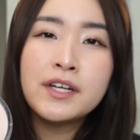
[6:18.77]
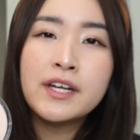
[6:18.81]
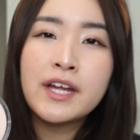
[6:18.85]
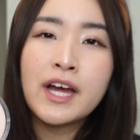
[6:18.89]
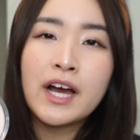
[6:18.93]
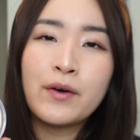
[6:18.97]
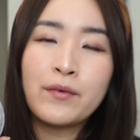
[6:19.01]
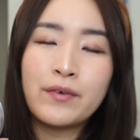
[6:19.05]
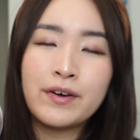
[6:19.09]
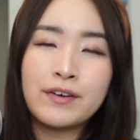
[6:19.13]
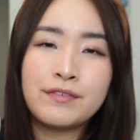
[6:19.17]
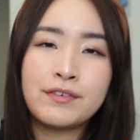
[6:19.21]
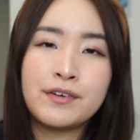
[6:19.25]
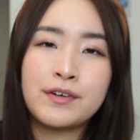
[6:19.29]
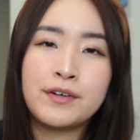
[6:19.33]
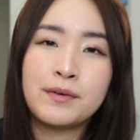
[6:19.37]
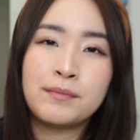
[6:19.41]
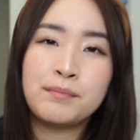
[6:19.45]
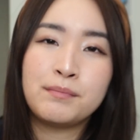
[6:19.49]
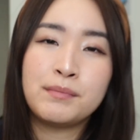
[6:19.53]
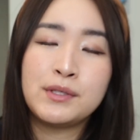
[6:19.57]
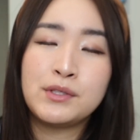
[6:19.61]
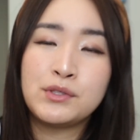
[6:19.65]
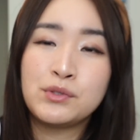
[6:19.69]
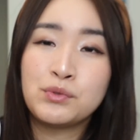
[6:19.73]
However,
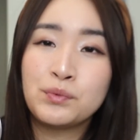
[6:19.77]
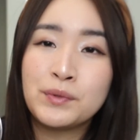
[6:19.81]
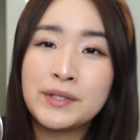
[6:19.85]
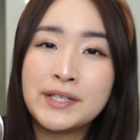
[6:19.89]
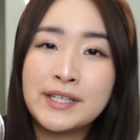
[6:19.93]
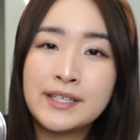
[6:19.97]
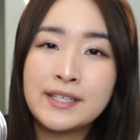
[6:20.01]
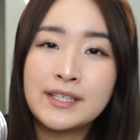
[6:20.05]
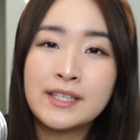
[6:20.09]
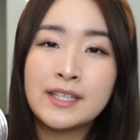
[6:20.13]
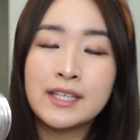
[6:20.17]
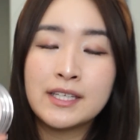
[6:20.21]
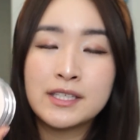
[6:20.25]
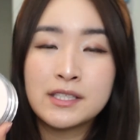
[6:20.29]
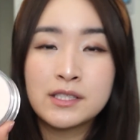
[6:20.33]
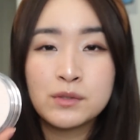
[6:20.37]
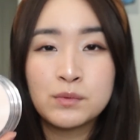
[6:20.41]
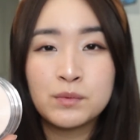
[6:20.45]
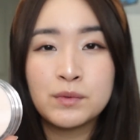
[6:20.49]
between this